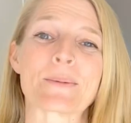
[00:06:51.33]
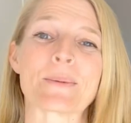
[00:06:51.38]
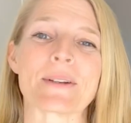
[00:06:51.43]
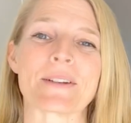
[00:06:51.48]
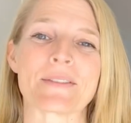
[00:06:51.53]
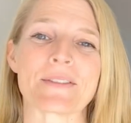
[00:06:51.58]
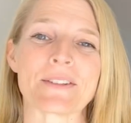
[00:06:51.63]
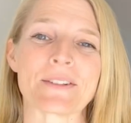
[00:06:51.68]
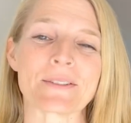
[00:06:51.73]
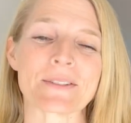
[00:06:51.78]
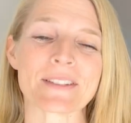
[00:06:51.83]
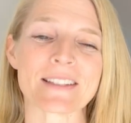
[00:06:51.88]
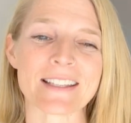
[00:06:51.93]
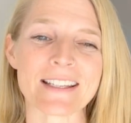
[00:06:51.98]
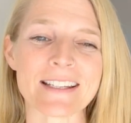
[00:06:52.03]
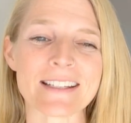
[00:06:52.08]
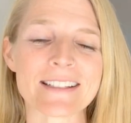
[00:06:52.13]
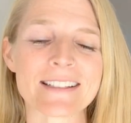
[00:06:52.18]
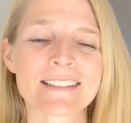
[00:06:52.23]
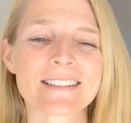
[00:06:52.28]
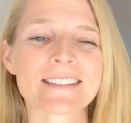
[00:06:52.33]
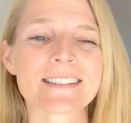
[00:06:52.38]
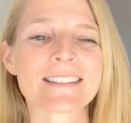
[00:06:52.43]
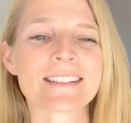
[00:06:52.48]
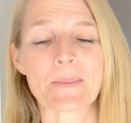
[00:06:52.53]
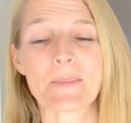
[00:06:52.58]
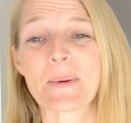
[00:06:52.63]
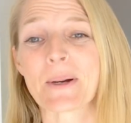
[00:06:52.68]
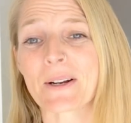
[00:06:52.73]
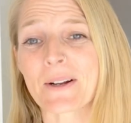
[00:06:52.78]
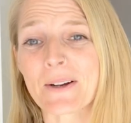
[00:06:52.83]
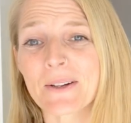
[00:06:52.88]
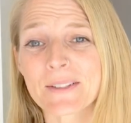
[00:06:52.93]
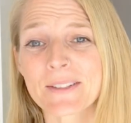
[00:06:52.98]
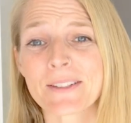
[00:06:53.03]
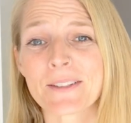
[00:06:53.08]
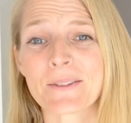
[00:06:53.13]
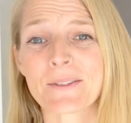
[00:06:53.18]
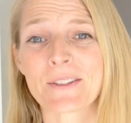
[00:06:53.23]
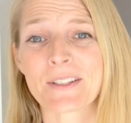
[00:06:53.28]
one of those things. But
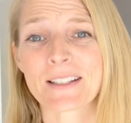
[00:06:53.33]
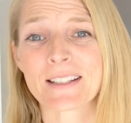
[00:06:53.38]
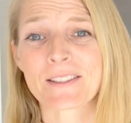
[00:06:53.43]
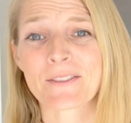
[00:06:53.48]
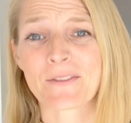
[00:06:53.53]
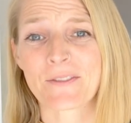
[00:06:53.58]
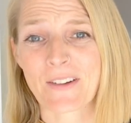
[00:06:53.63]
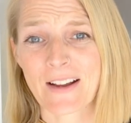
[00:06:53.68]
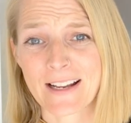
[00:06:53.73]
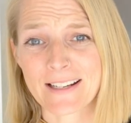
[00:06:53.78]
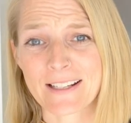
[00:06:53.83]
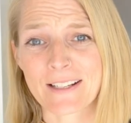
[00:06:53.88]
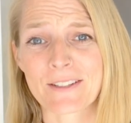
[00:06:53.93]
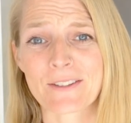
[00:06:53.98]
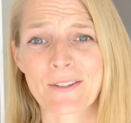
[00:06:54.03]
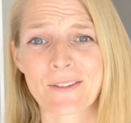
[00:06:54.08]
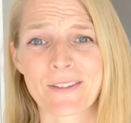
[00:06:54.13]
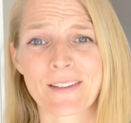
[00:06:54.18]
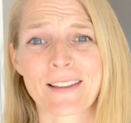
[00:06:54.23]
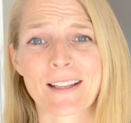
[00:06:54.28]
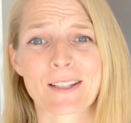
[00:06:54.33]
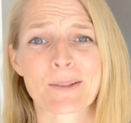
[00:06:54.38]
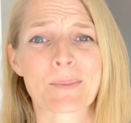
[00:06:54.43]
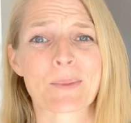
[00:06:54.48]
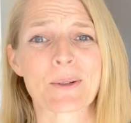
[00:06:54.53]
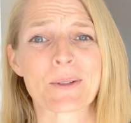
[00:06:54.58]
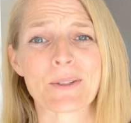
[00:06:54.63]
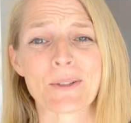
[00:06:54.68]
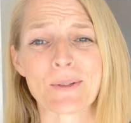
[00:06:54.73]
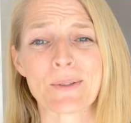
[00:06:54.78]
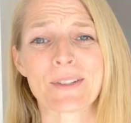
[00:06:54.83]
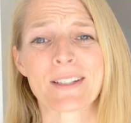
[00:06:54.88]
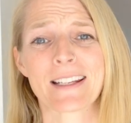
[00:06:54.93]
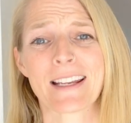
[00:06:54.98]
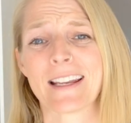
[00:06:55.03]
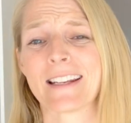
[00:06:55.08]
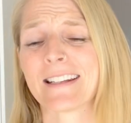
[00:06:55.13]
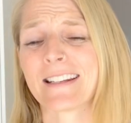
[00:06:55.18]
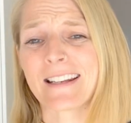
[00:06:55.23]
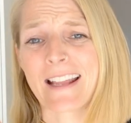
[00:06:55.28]
also just finding clothing that's produced
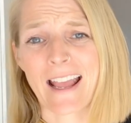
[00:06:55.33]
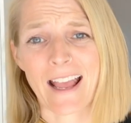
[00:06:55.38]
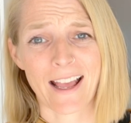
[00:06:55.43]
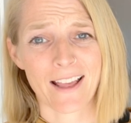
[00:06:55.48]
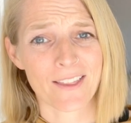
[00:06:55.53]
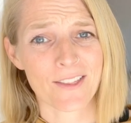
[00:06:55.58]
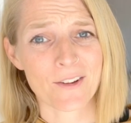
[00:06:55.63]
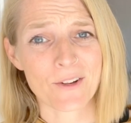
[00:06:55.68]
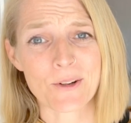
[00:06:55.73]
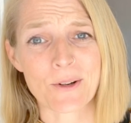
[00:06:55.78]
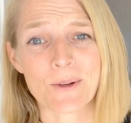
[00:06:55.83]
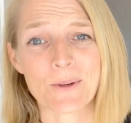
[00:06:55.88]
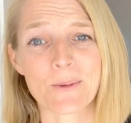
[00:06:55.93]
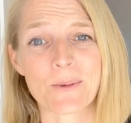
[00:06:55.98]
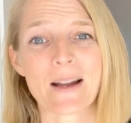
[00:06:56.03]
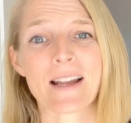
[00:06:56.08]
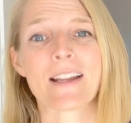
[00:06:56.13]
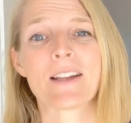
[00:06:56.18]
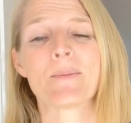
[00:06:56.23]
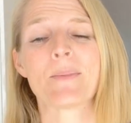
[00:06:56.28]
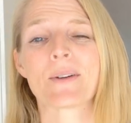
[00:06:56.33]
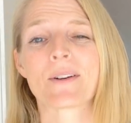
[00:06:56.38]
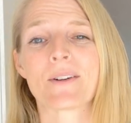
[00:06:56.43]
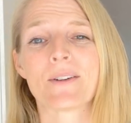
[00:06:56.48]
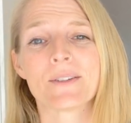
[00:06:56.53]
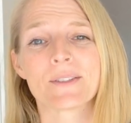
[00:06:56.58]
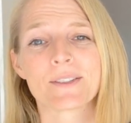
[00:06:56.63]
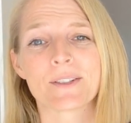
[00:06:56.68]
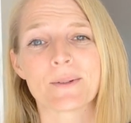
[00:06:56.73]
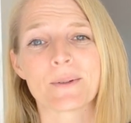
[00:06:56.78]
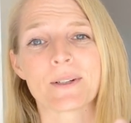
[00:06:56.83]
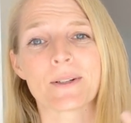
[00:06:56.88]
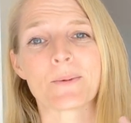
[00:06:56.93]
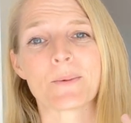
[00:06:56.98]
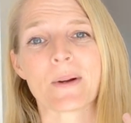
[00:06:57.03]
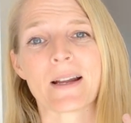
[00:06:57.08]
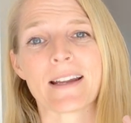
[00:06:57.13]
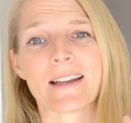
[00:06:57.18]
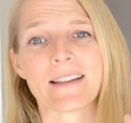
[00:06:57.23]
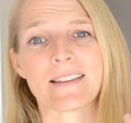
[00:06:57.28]
in an ethical way, but also in a
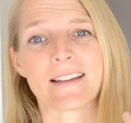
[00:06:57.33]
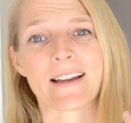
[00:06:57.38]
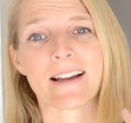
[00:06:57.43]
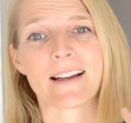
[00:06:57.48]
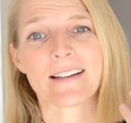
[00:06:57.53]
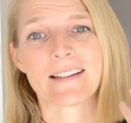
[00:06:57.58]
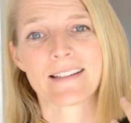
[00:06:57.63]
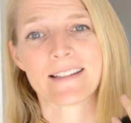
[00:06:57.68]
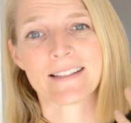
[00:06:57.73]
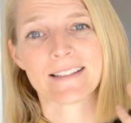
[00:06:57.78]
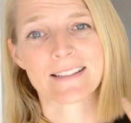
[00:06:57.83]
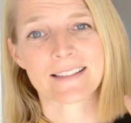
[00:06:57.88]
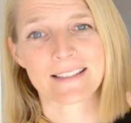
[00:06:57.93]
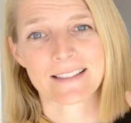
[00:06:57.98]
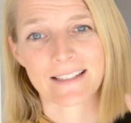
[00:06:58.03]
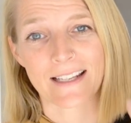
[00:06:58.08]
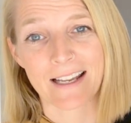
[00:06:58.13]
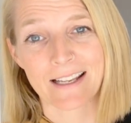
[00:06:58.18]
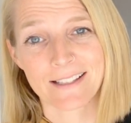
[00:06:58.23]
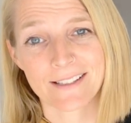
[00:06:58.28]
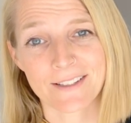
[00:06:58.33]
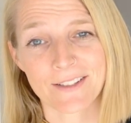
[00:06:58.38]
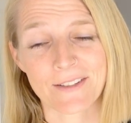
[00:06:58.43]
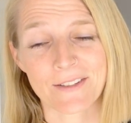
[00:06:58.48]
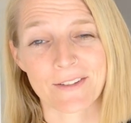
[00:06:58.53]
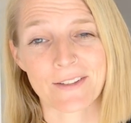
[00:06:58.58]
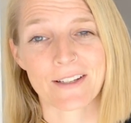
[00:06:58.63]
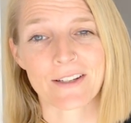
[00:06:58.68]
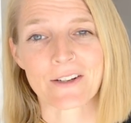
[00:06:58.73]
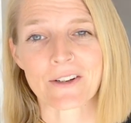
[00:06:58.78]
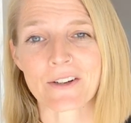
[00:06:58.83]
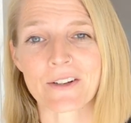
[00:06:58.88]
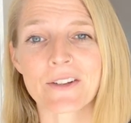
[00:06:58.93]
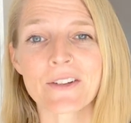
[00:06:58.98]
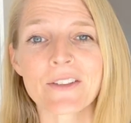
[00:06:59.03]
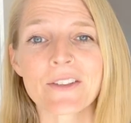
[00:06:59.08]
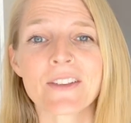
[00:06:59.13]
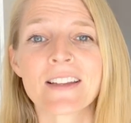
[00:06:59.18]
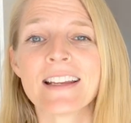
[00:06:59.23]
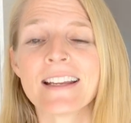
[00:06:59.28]
way that is nice to the
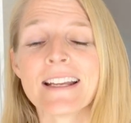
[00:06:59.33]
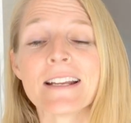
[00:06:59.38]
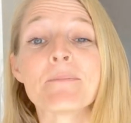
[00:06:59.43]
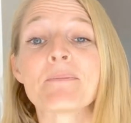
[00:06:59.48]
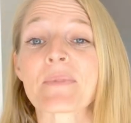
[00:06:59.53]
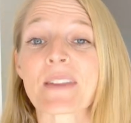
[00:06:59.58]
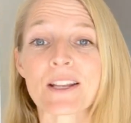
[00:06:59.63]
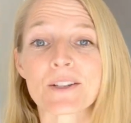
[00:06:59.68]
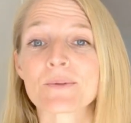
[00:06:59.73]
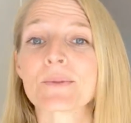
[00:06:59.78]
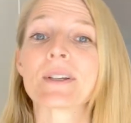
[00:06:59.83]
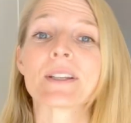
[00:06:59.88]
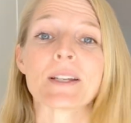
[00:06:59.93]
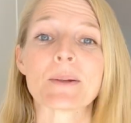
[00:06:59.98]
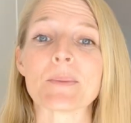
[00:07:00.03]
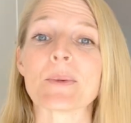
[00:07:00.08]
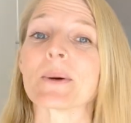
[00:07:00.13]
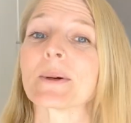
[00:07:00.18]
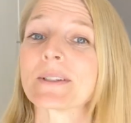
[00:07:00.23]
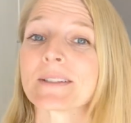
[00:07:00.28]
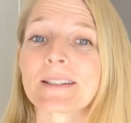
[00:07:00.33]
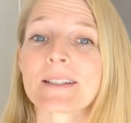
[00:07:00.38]
earth, is really important